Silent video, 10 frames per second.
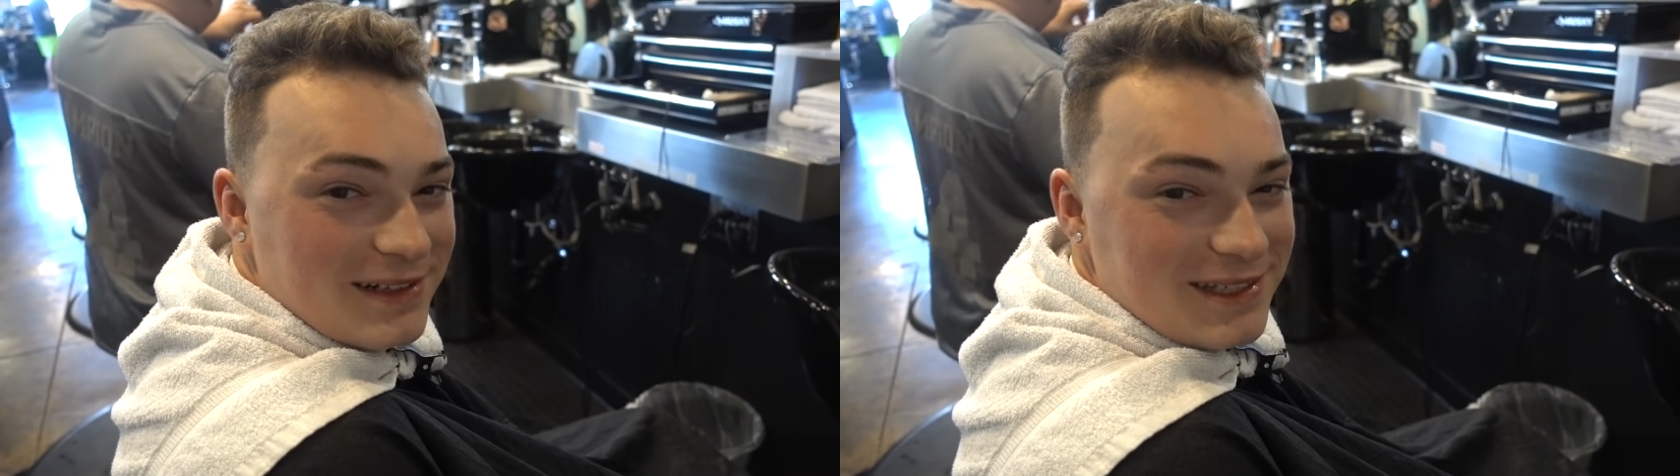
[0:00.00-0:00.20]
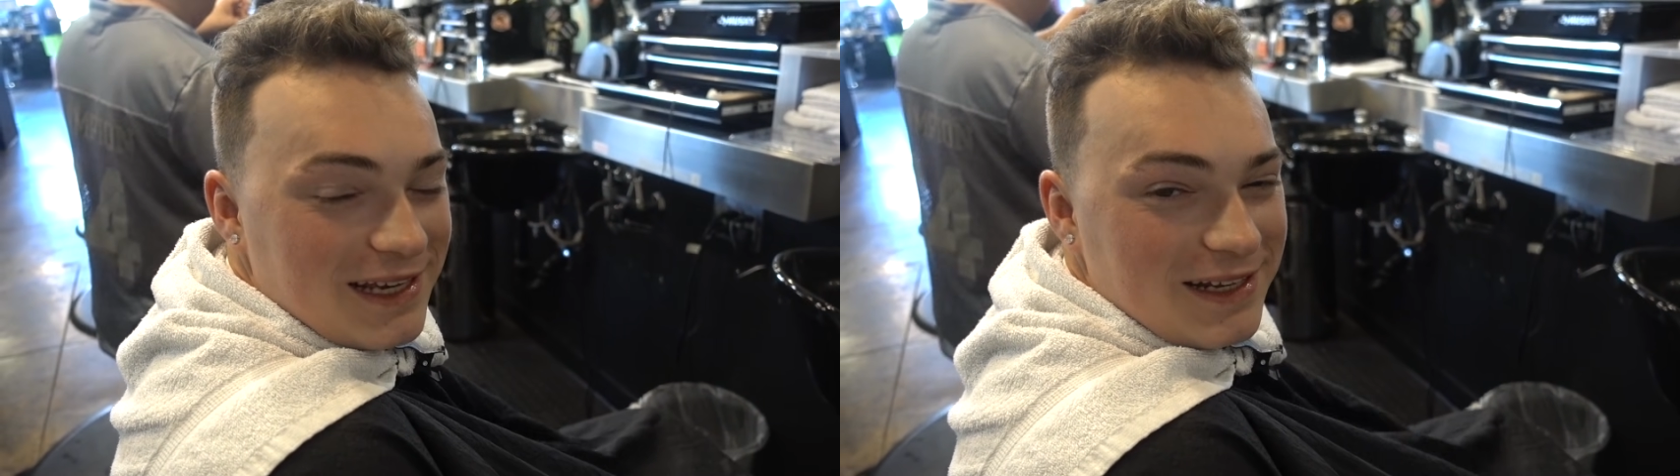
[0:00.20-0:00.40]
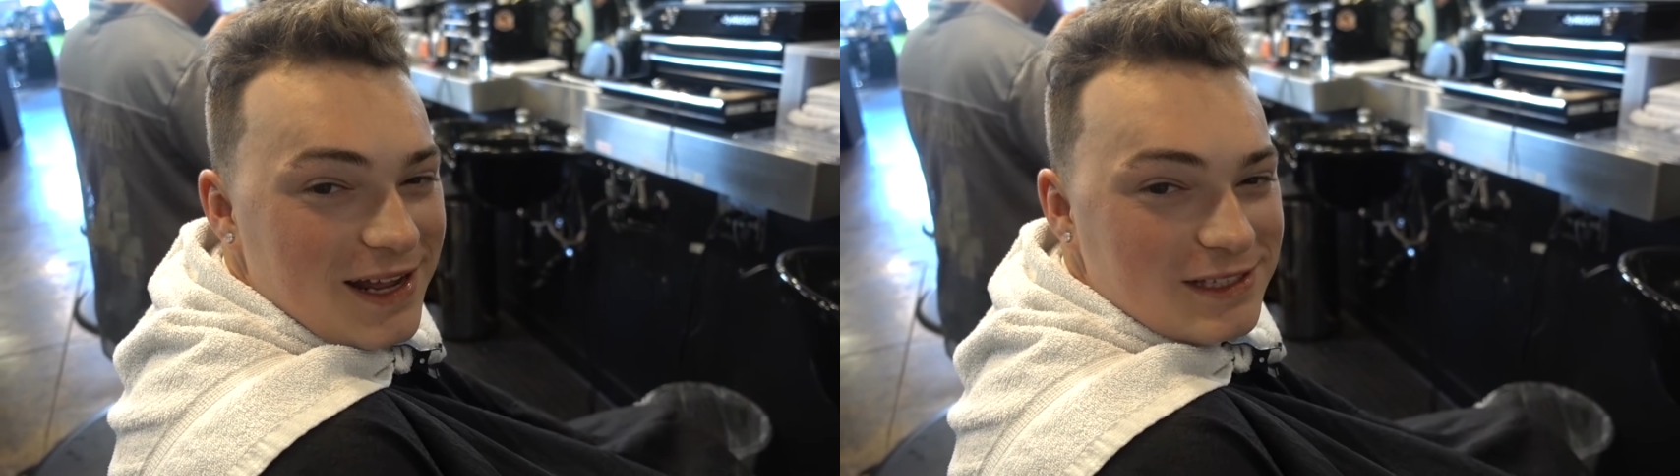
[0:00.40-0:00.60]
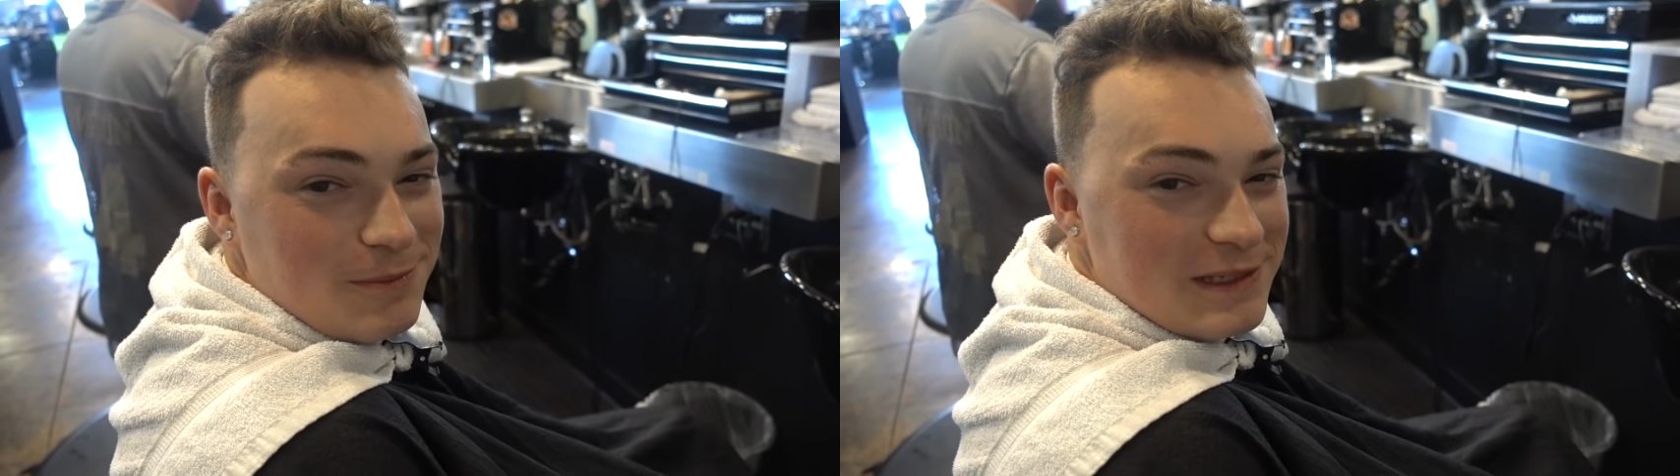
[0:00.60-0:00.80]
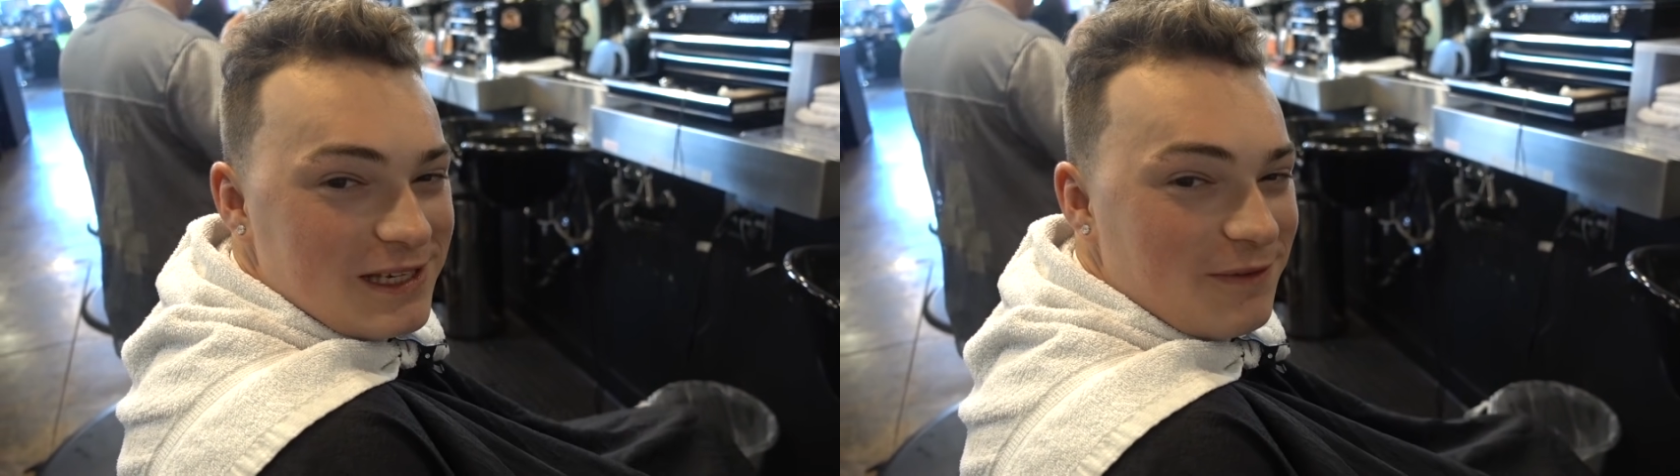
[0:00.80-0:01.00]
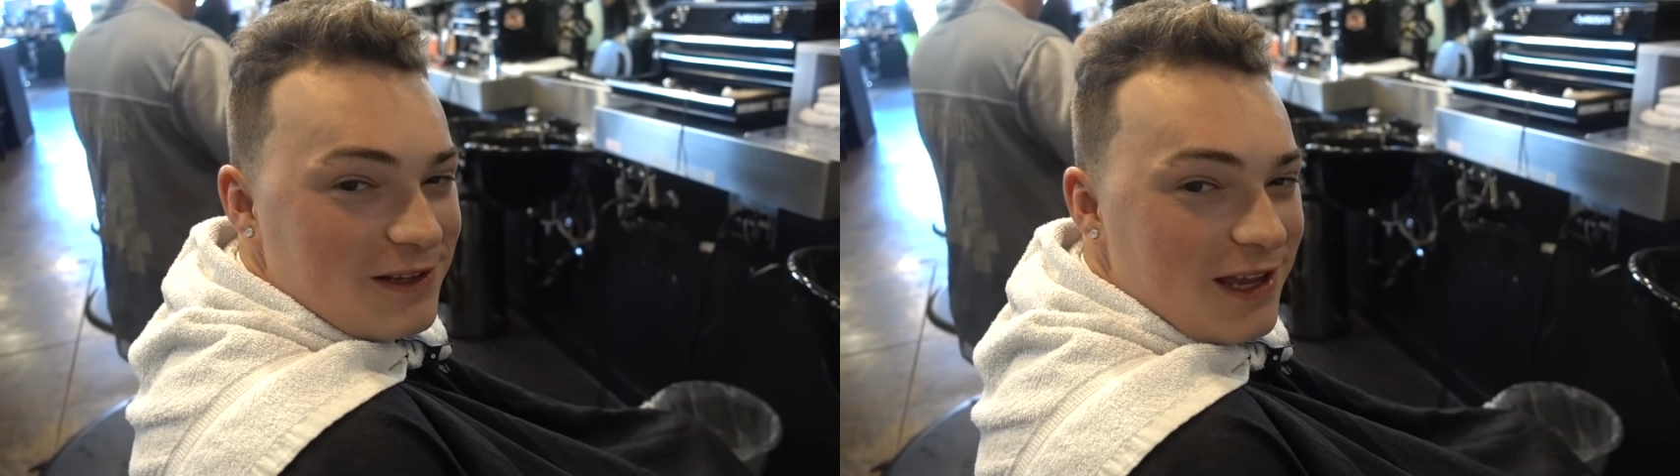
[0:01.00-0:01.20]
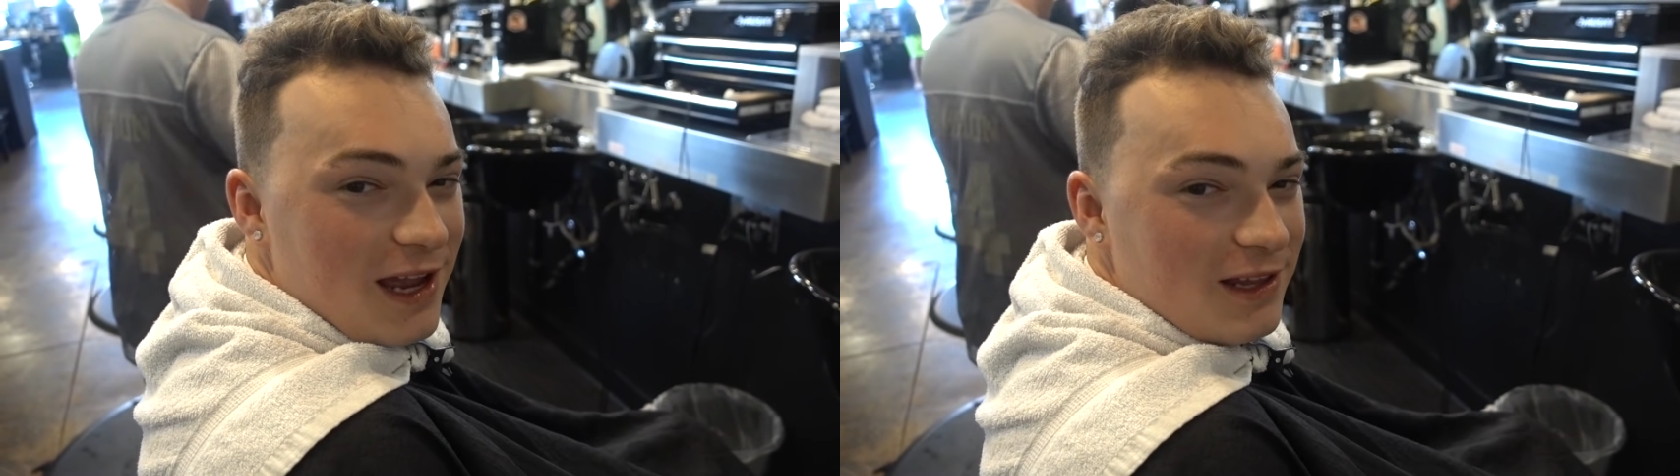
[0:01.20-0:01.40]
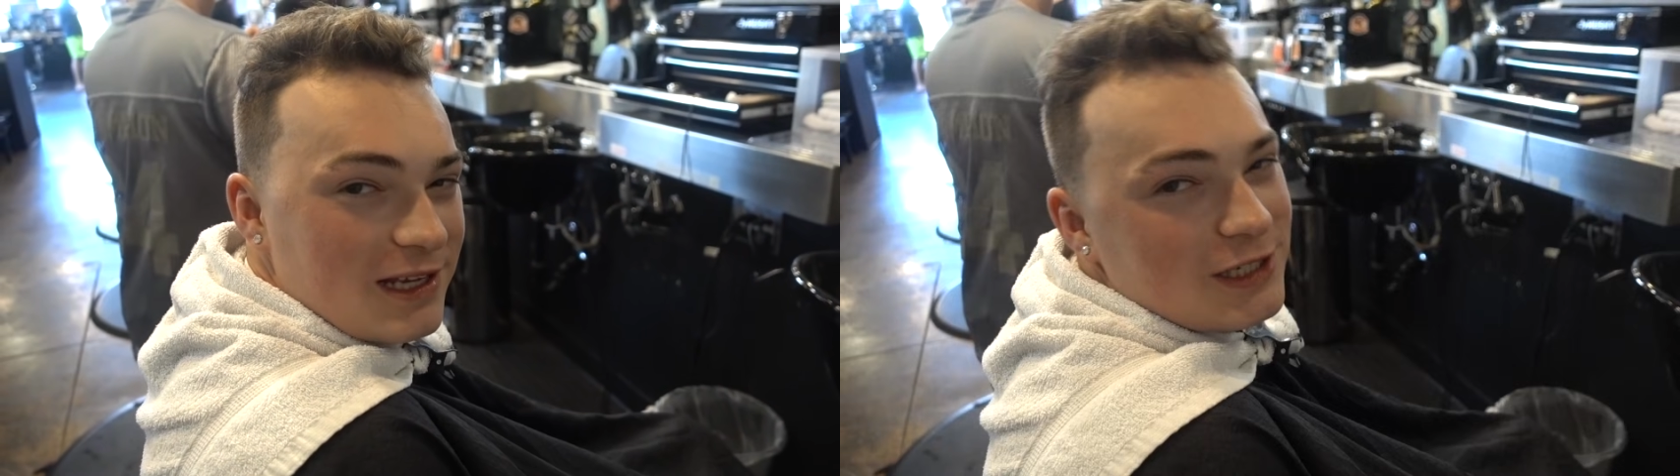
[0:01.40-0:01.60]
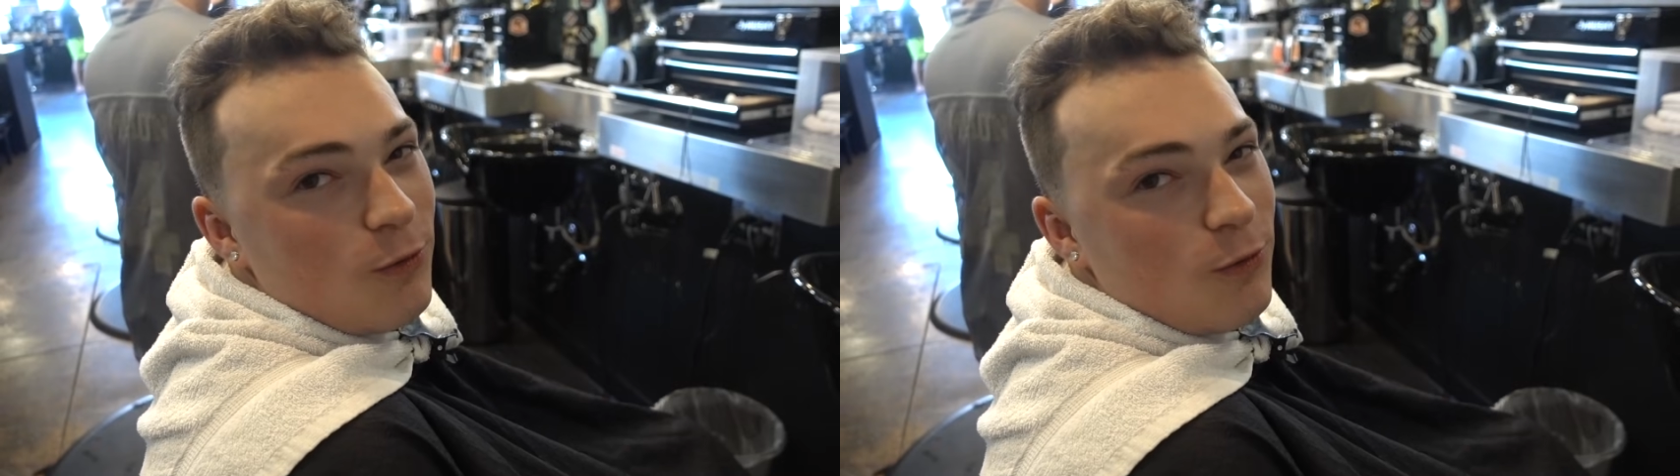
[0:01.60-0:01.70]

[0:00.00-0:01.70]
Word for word: It's like not specifically highlights.